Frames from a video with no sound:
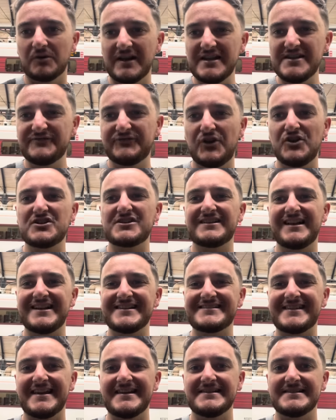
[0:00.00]
Nice first class
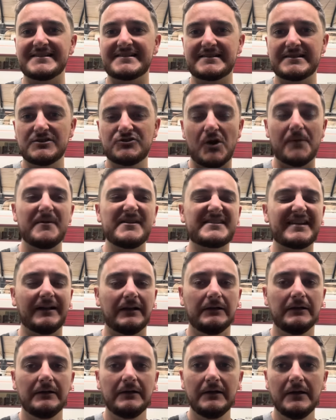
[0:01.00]
settings. Trap
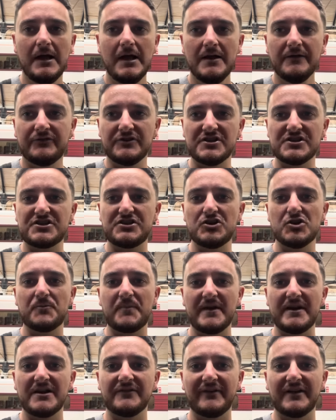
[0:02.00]
yourself for this
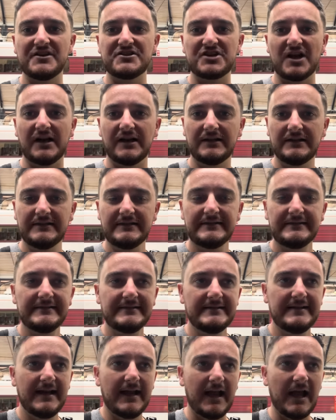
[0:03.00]
European adventure
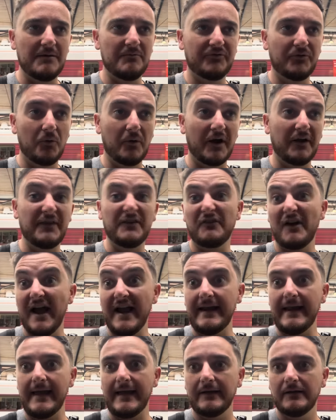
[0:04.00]
before we get in the
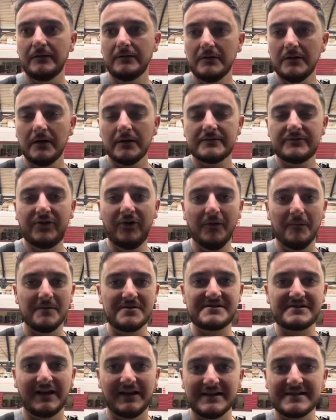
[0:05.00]
Ryanair.
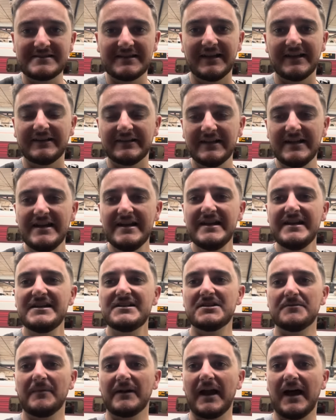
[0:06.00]
Stansted
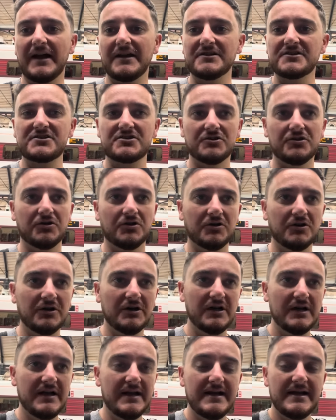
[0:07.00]
to Milan. So
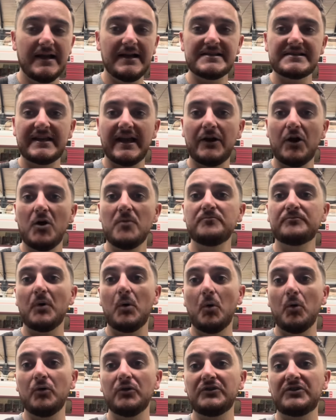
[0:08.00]
let's get on
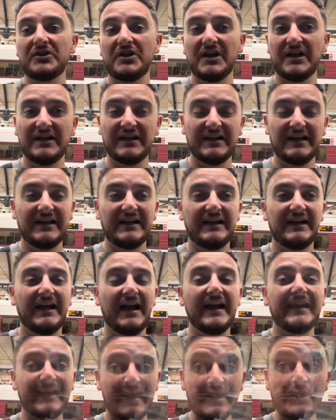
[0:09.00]
board
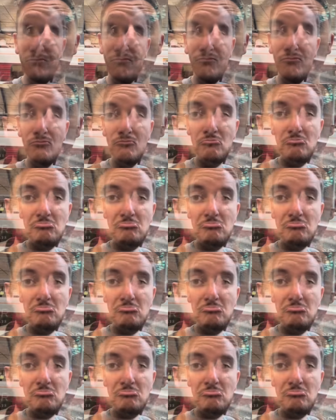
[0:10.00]
and get going.